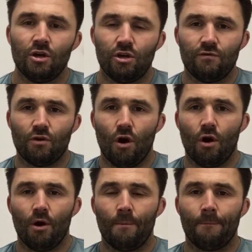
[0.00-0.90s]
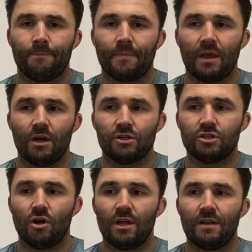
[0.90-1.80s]
you've got a
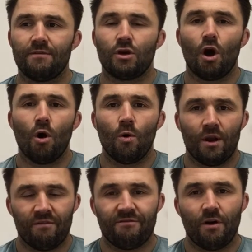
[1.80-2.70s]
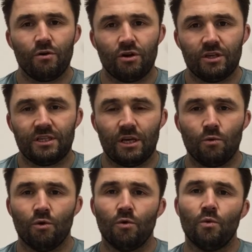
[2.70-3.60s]
solid goal and a focus that
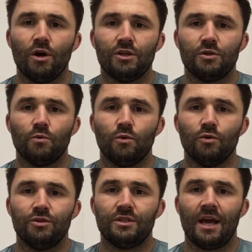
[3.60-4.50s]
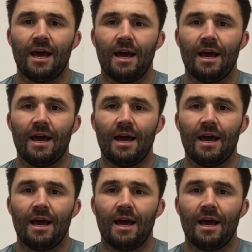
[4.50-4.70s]
you want to work towards,